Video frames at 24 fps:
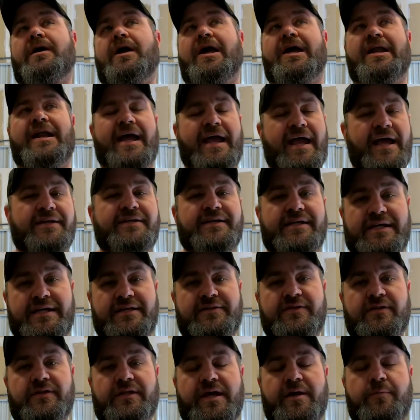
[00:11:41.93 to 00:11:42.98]
and I had to eat
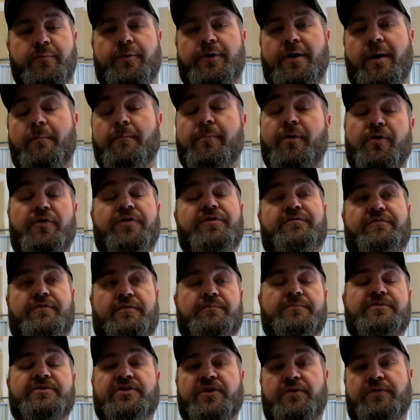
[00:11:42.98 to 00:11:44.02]
the labor on both of
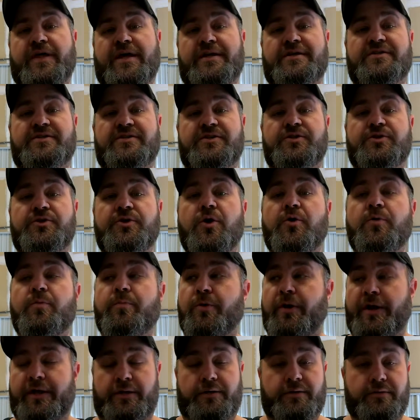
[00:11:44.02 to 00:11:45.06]
them. So that is no
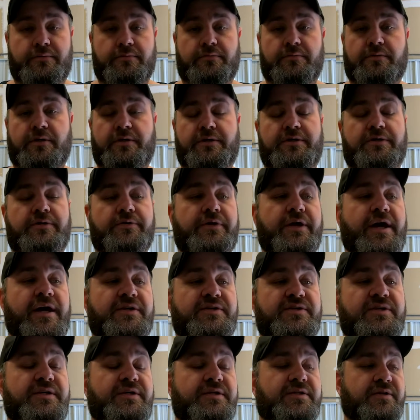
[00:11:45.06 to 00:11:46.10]
bueno. You
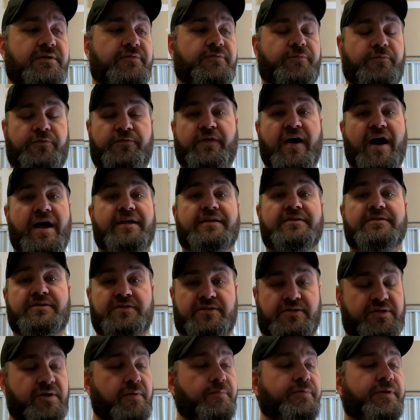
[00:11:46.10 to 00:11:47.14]
guys need to find
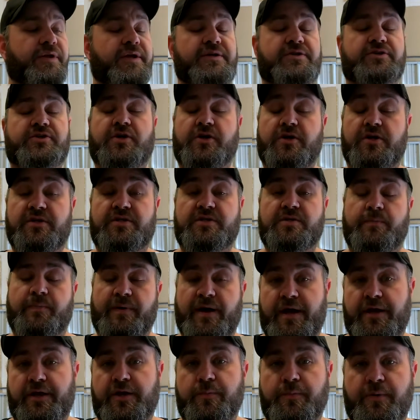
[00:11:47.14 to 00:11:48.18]
someplace good to
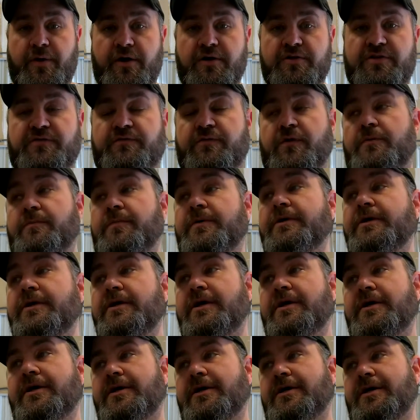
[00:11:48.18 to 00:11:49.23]
buy your parts from.
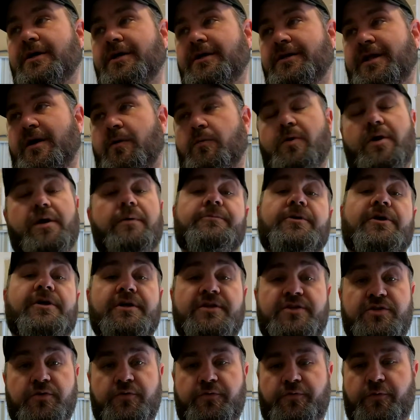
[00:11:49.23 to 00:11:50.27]
Now, what I'm going to
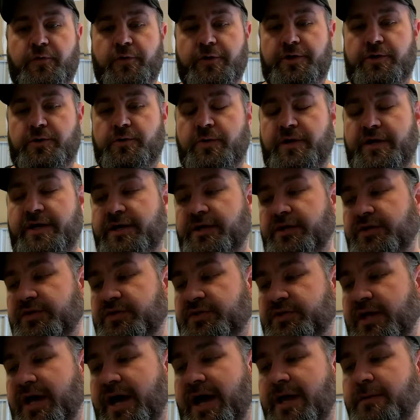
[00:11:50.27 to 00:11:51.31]
do for you
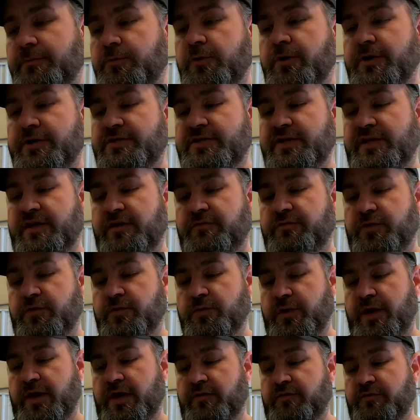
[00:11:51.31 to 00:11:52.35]
is I'm going to give
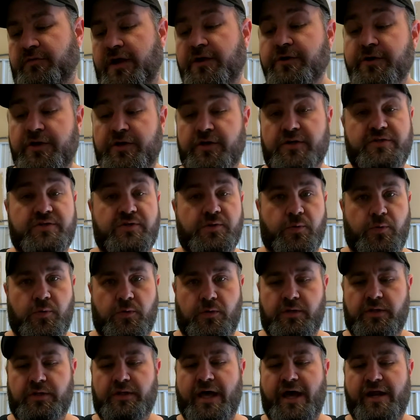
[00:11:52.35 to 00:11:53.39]
you a very good
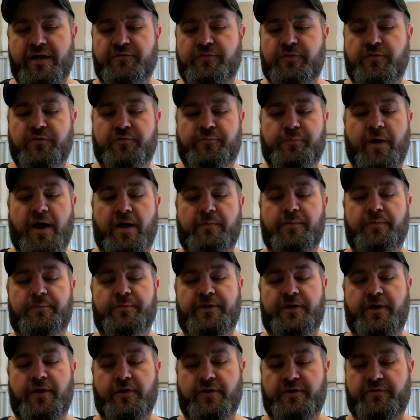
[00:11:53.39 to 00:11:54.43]
tool. A lot of you have
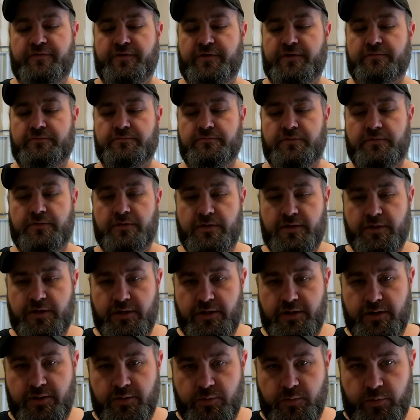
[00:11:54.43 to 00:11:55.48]
probably heard of it.
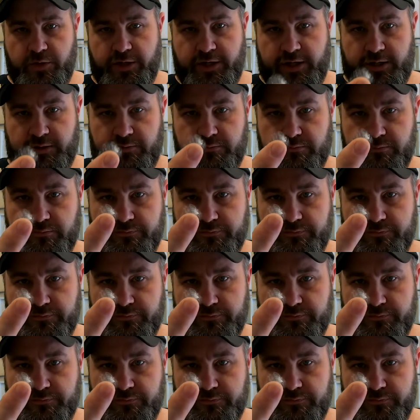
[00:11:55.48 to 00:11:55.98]
We got